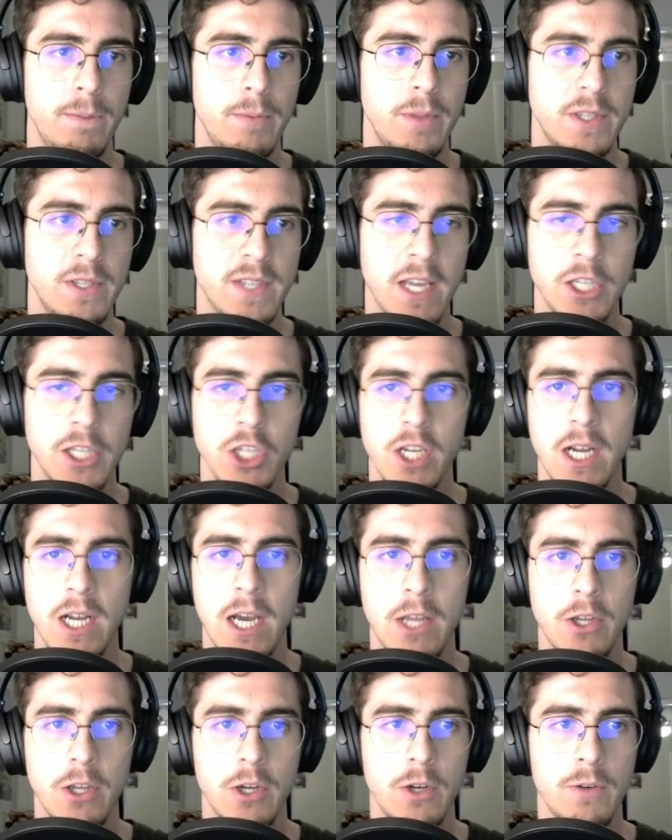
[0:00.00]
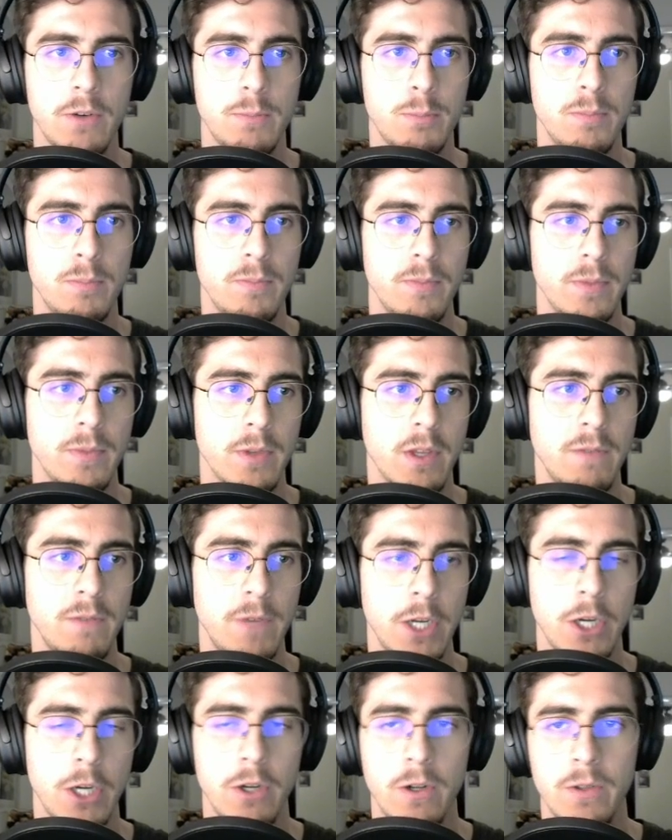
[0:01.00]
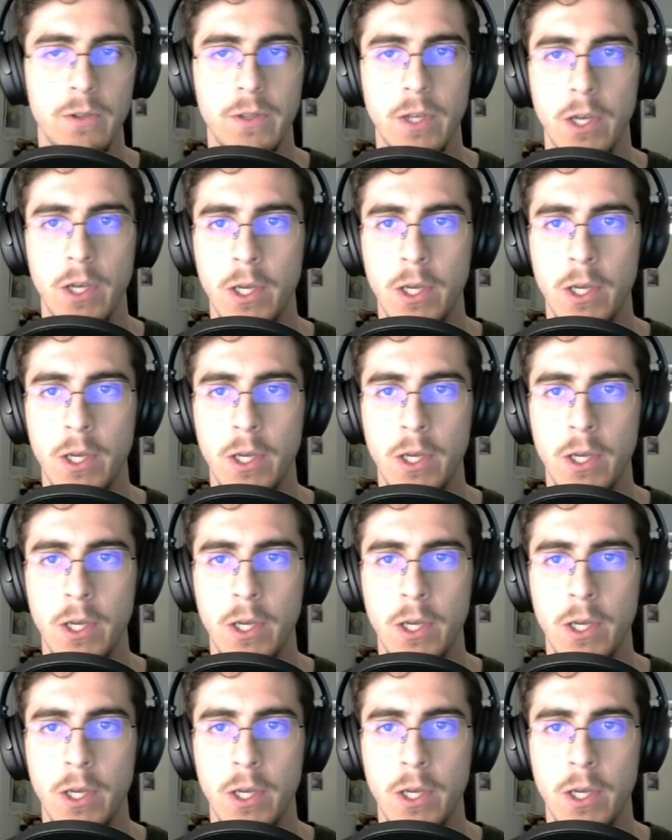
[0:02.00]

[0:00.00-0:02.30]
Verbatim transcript: the sketch can either configure the